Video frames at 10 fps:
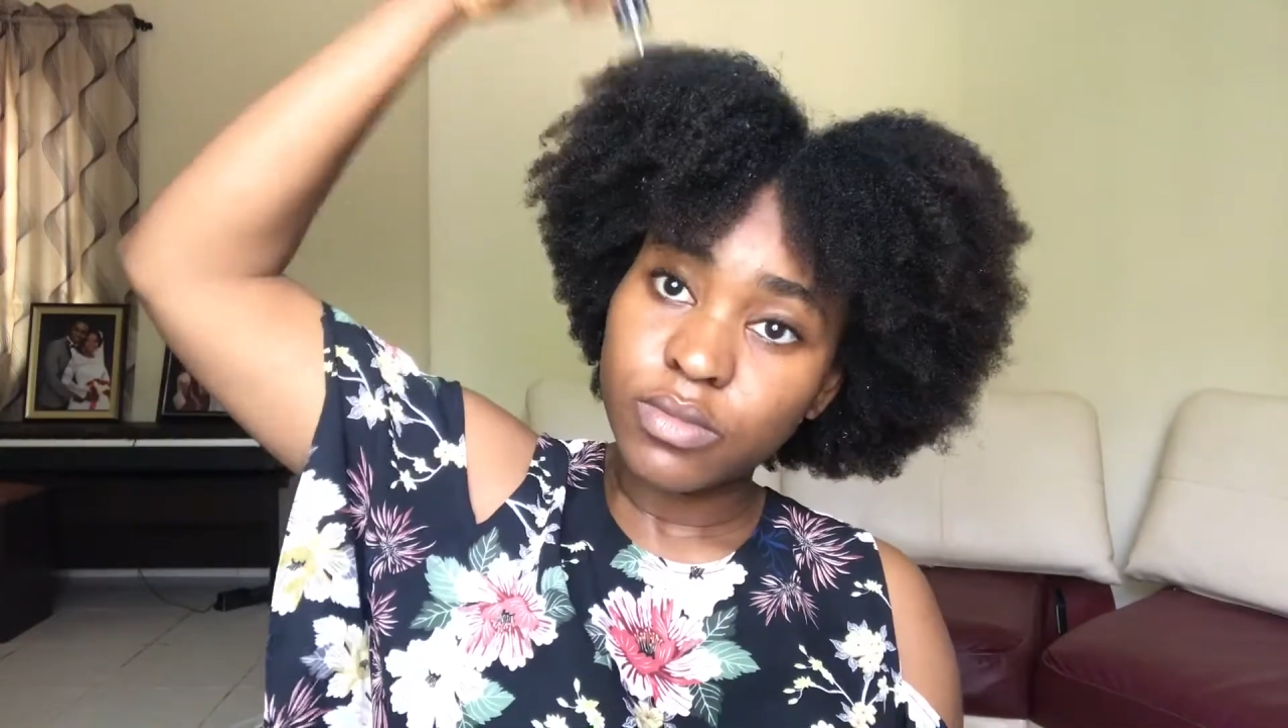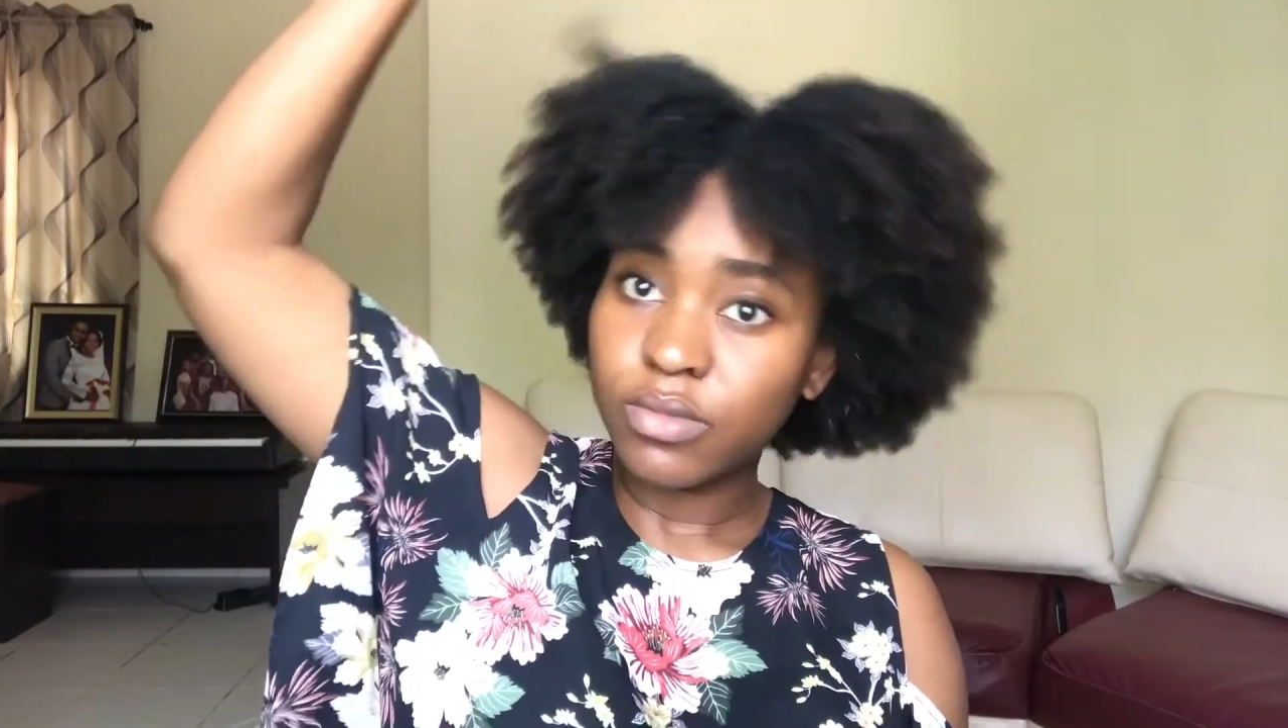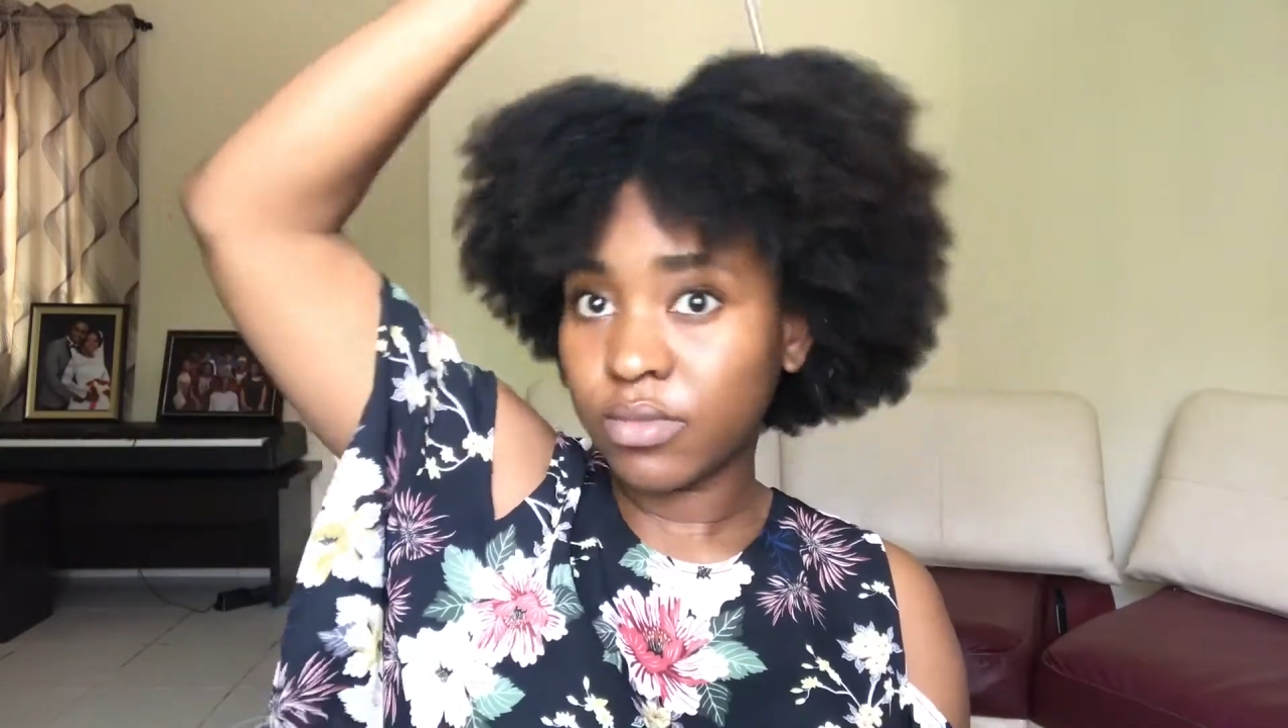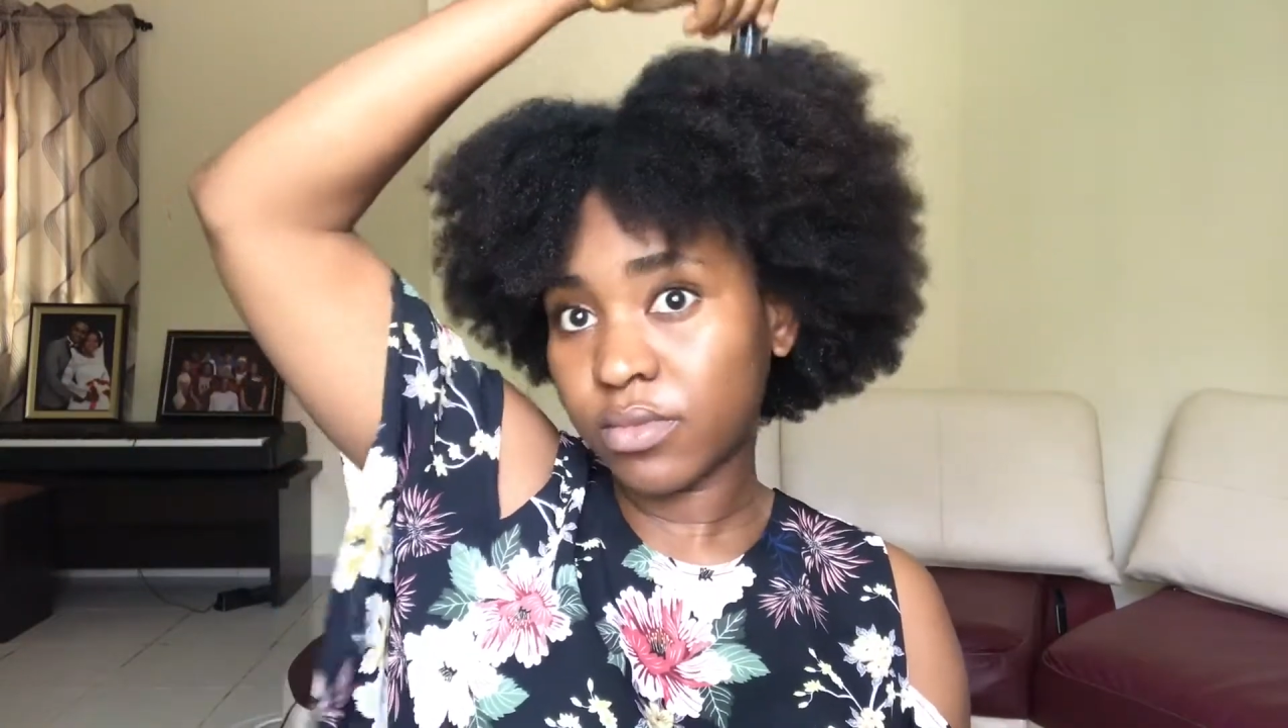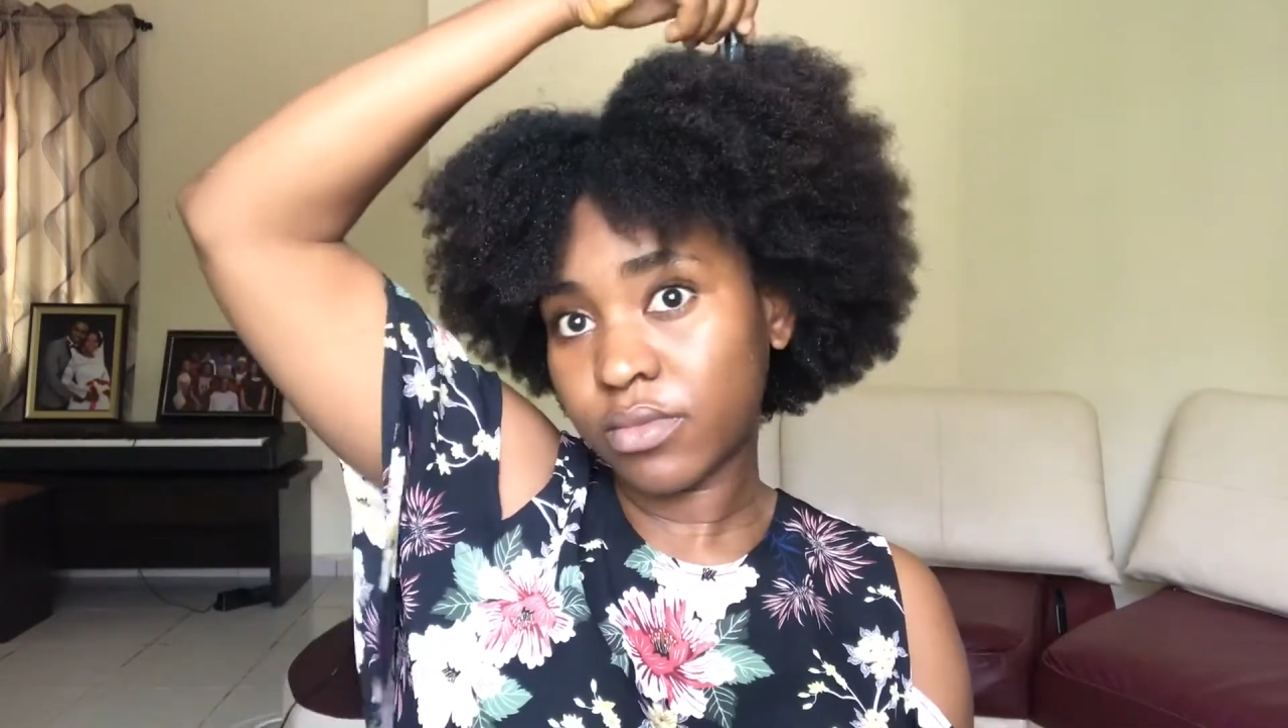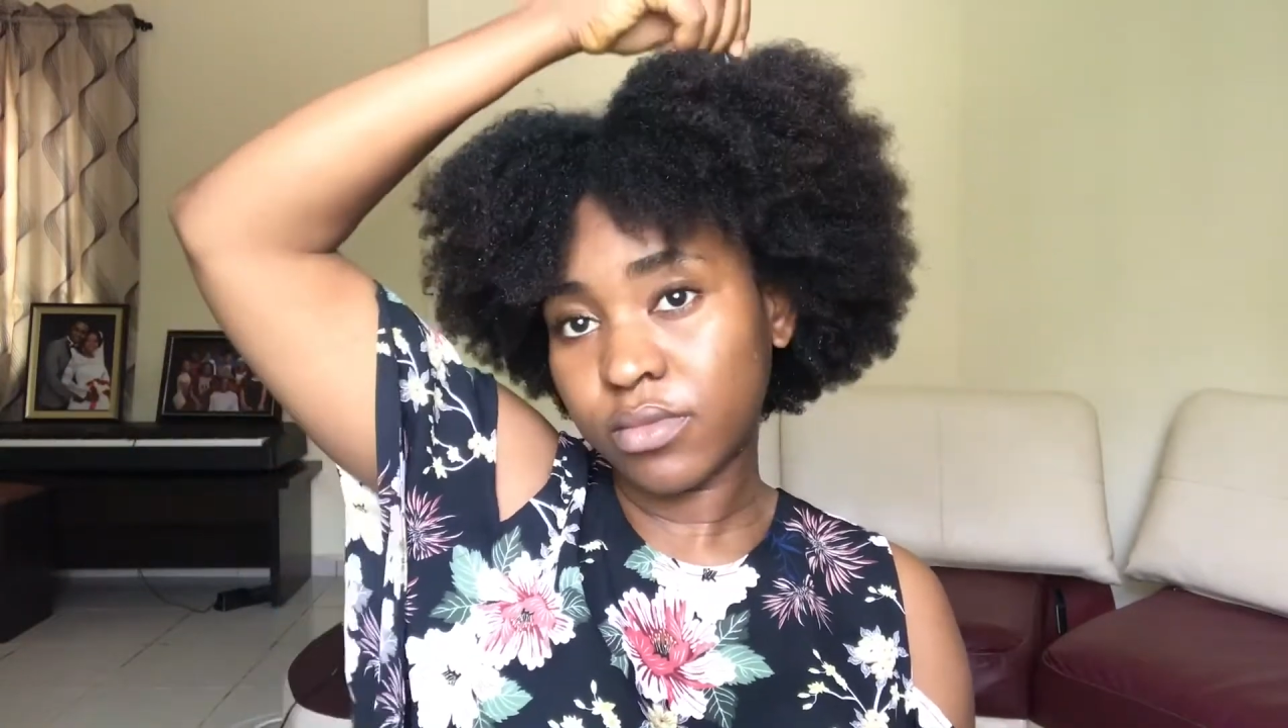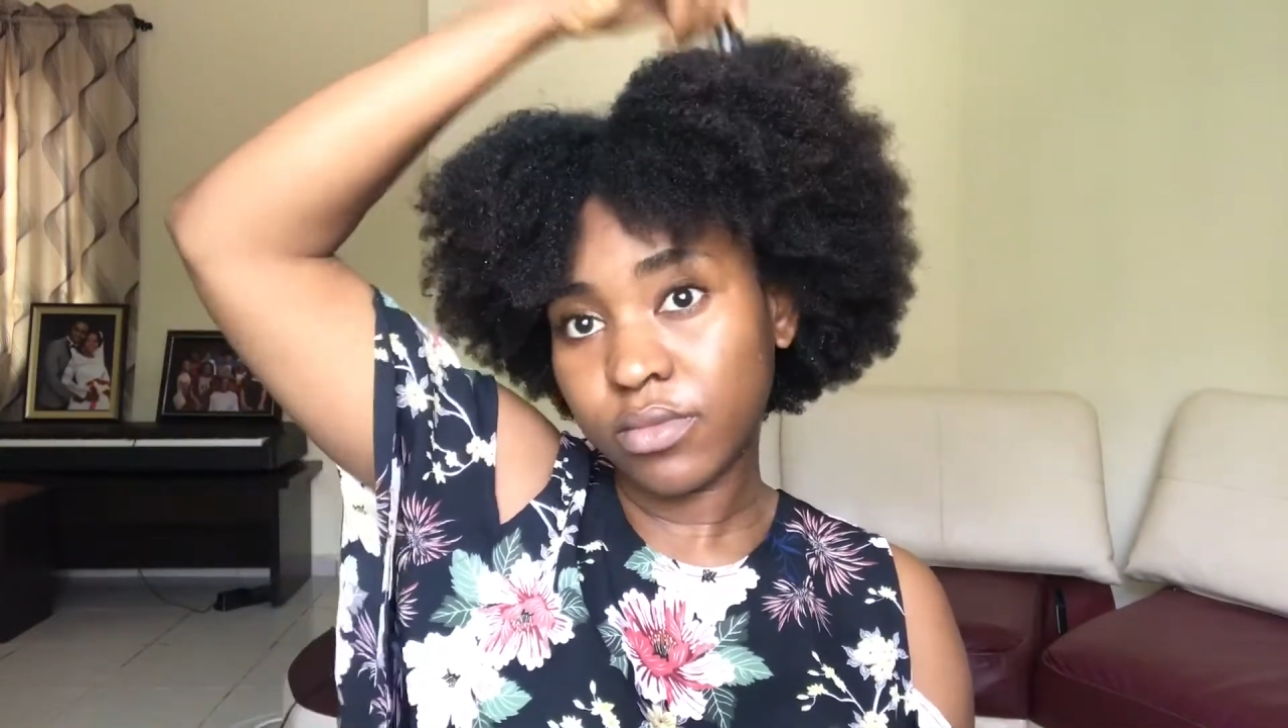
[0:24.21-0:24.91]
to